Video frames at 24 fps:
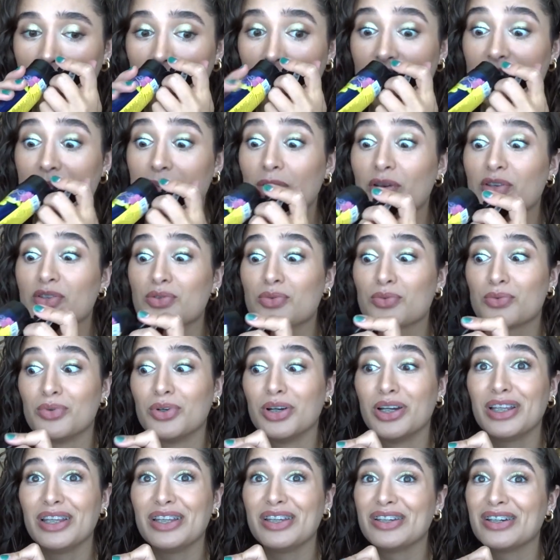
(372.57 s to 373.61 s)
It smells
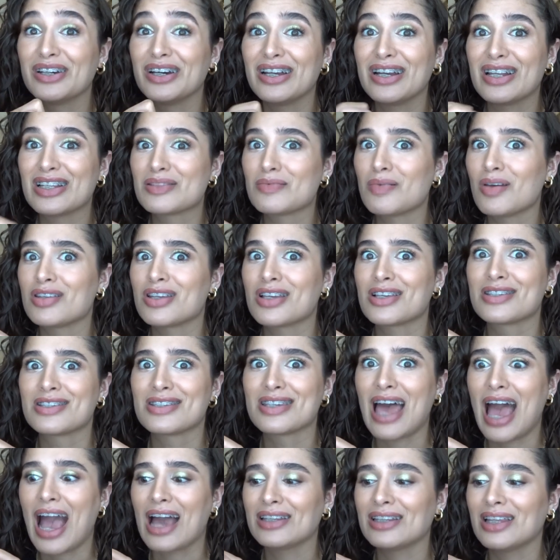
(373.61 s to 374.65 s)
really good. It smells
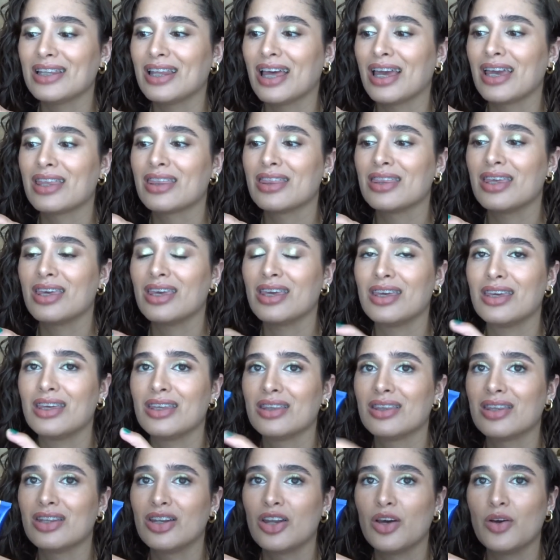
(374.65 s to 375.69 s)
exactly like the,
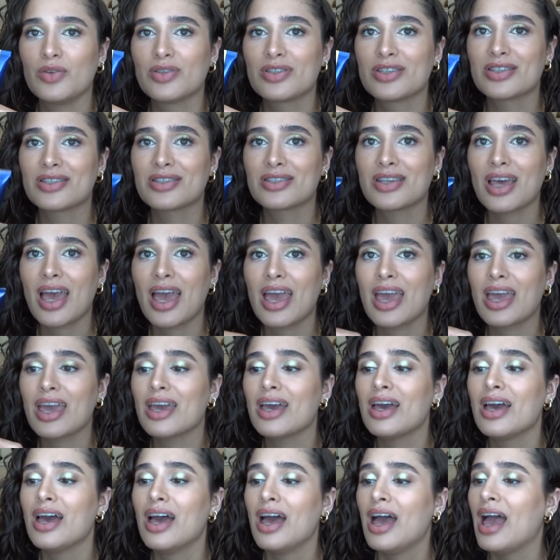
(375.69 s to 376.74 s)
the notes
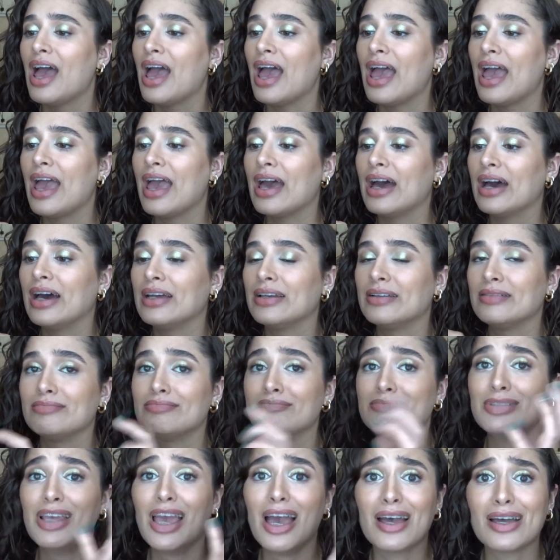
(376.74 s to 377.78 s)
say.
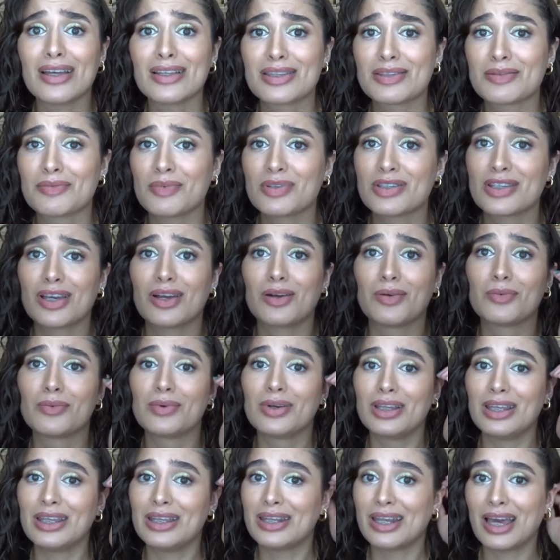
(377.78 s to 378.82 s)
And yeah, it smells like a
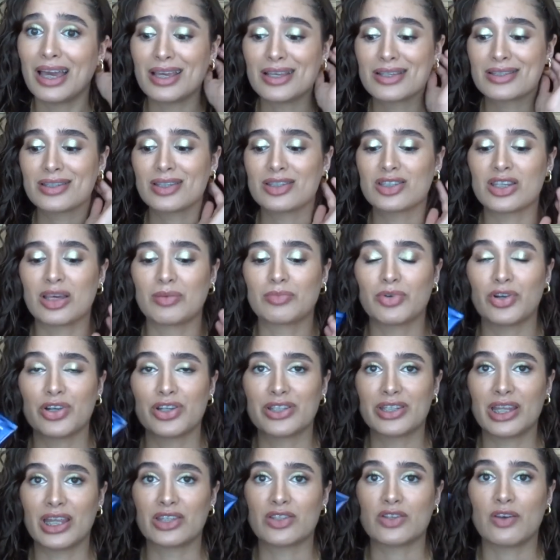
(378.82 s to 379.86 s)
really nice summery
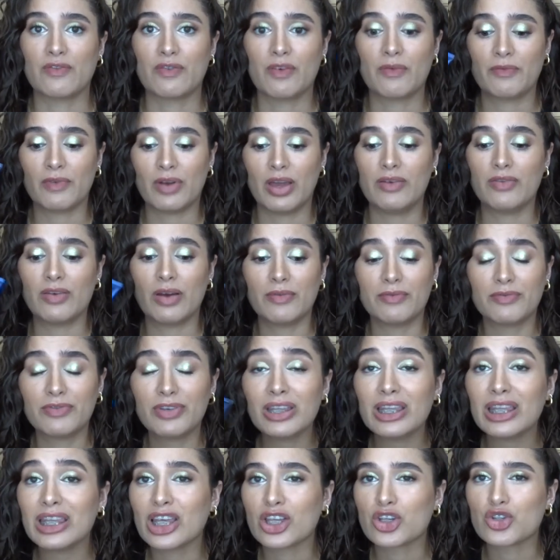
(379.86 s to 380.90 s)
scent. So if, if I'm
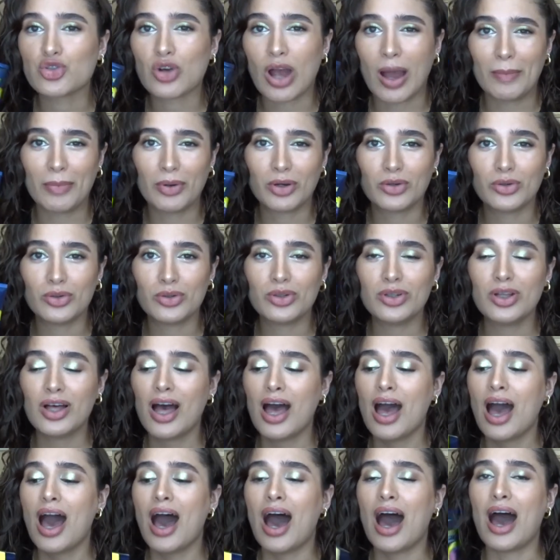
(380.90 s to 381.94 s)
feeling like tropical,
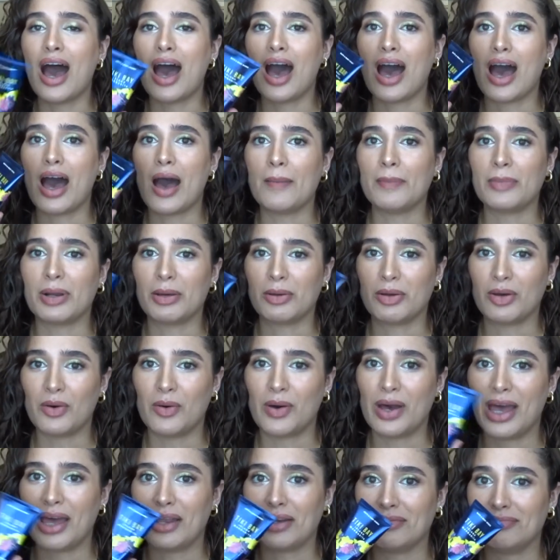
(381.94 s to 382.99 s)
uh, I'm gonna
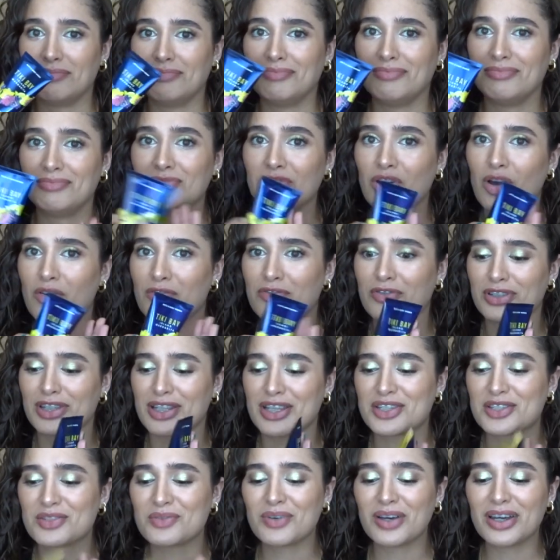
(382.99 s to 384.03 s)
go ahead and go for
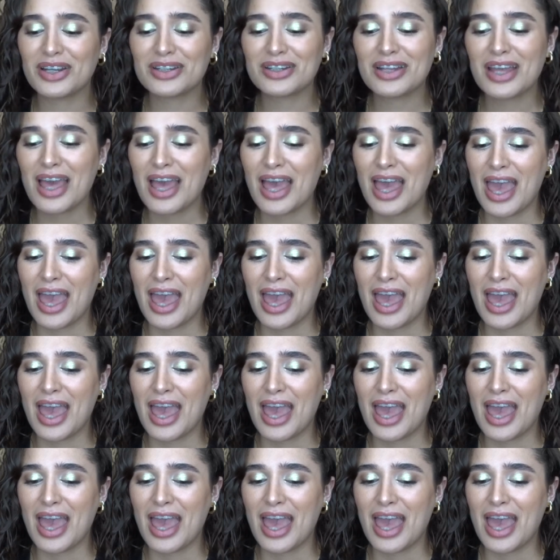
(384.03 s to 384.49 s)
this one.